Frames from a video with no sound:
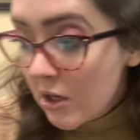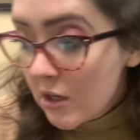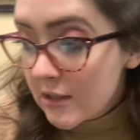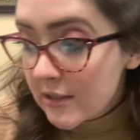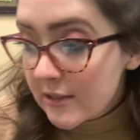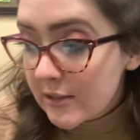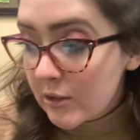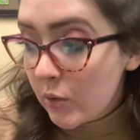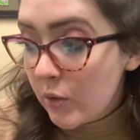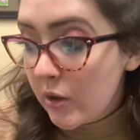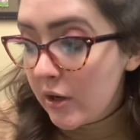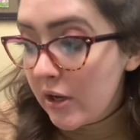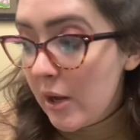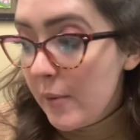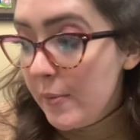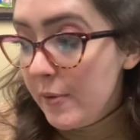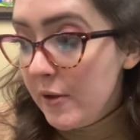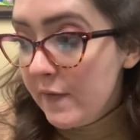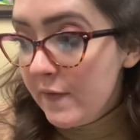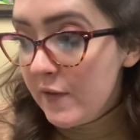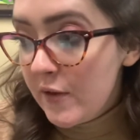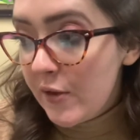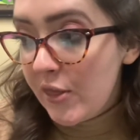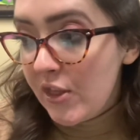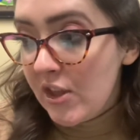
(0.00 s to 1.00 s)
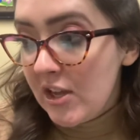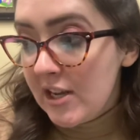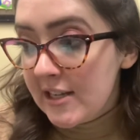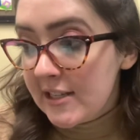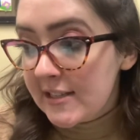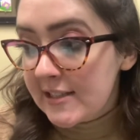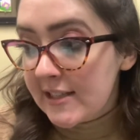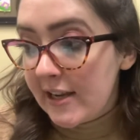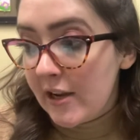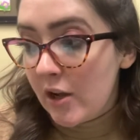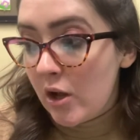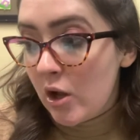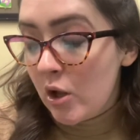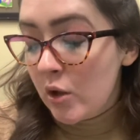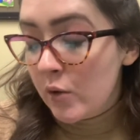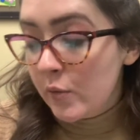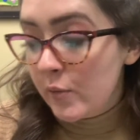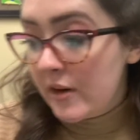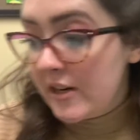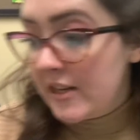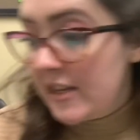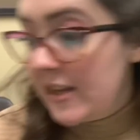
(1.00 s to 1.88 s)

So a couple of the things I already